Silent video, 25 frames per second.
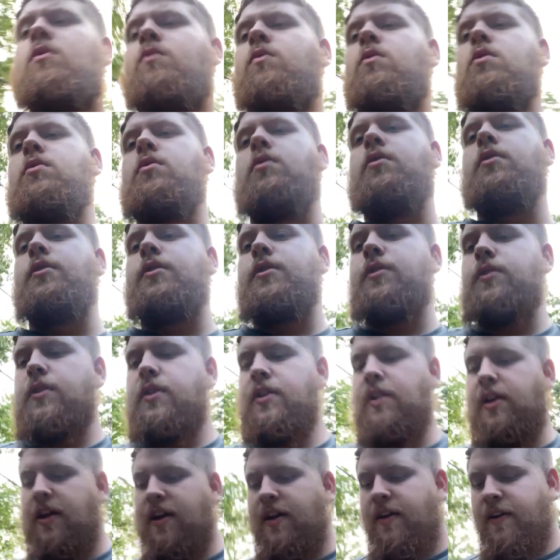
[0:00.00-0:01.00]
we're going to do
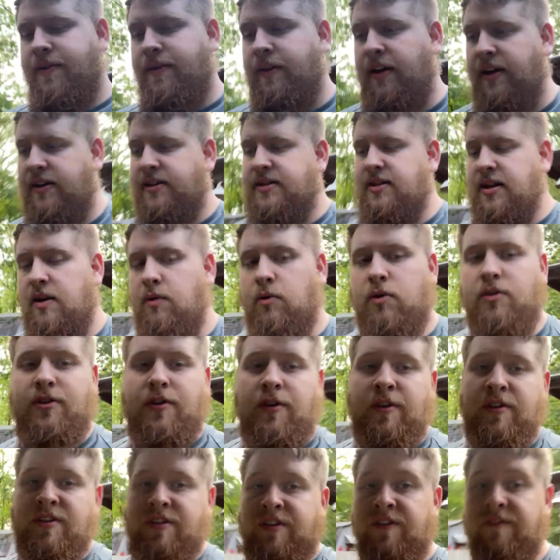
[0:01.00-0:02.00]
today, like I said, we're
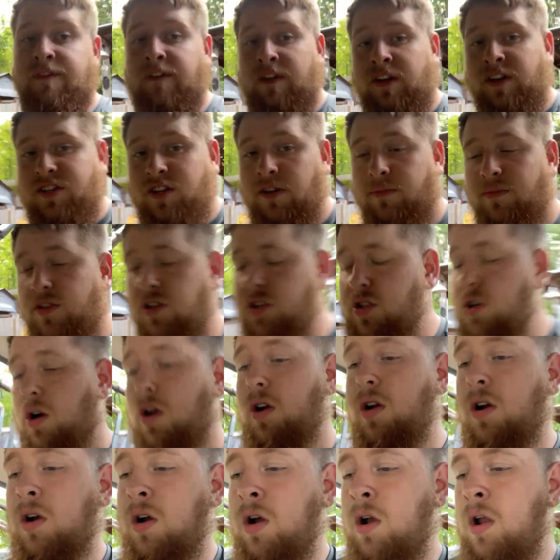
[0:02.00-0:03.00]
going to just finish up the
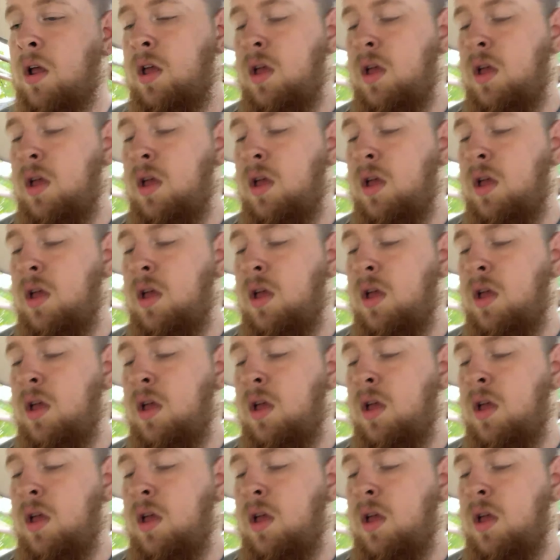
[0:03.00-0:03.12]
starter.